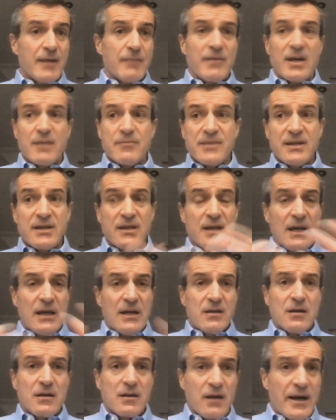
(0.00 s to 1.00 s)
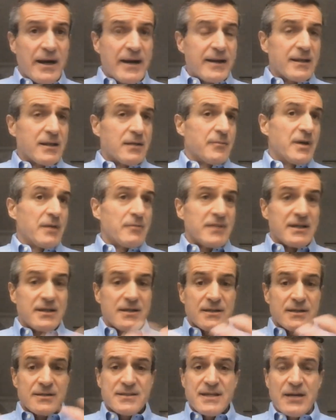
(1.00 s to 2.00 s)
They may be declining, they may
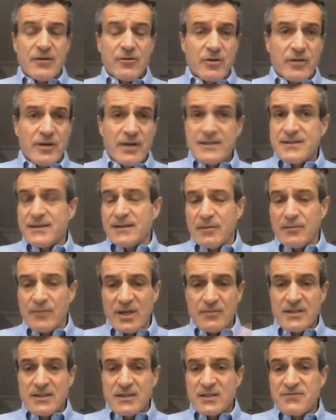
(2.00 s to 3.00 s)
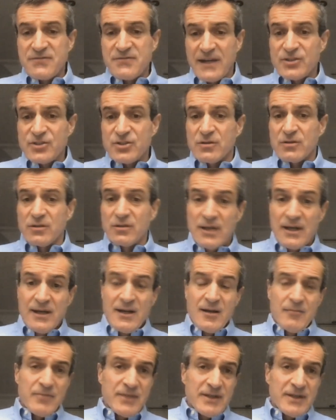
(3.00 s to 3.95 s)
be deteriorating, they may be dysfunctional,